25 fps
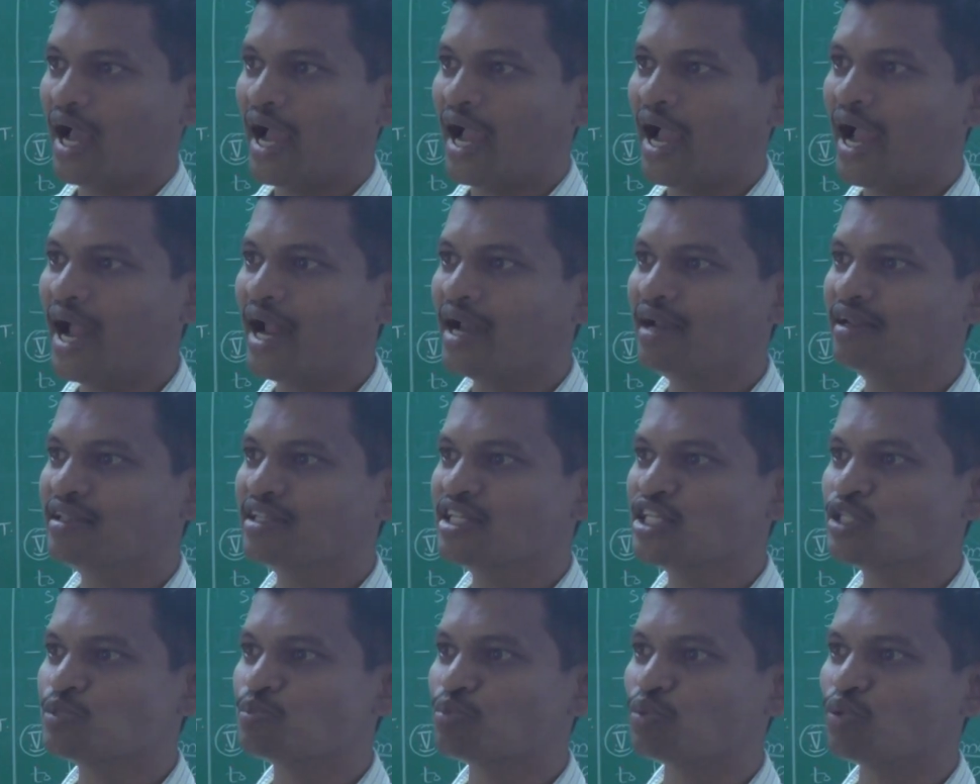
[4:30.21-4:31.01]
and
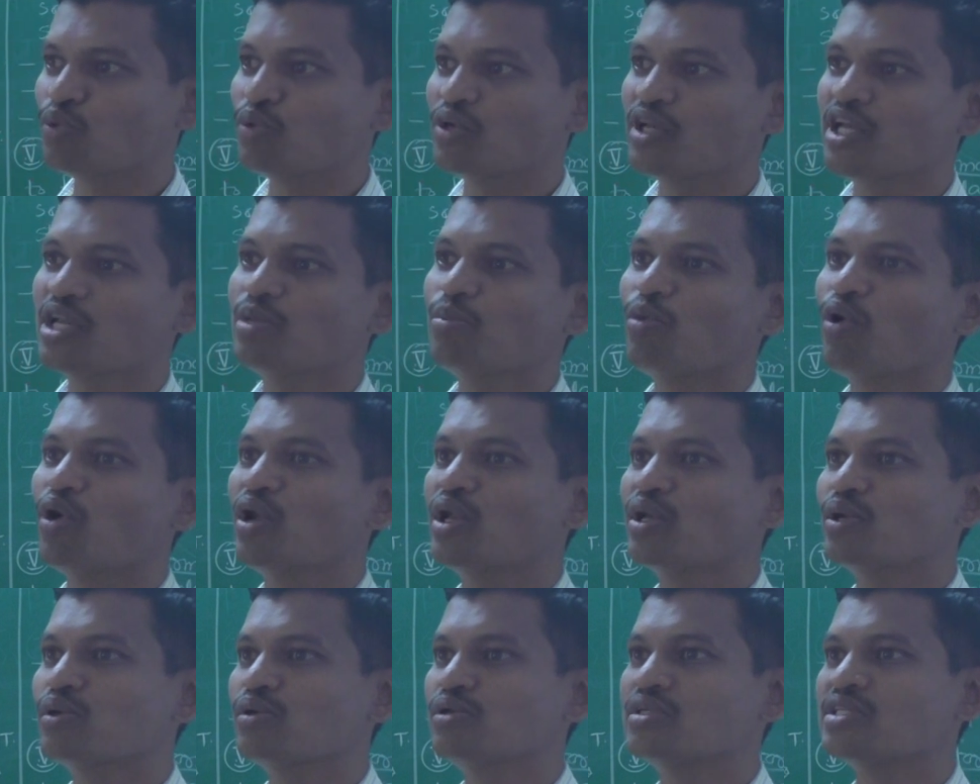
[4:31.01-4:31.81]
these protein
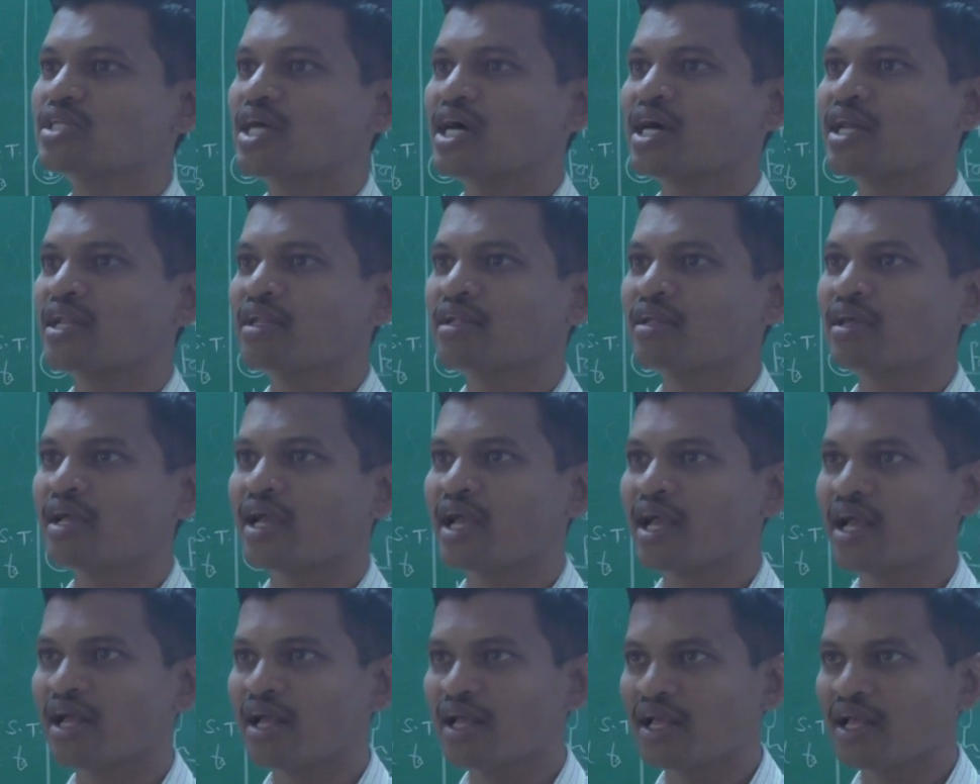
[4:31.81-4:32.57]
molecules are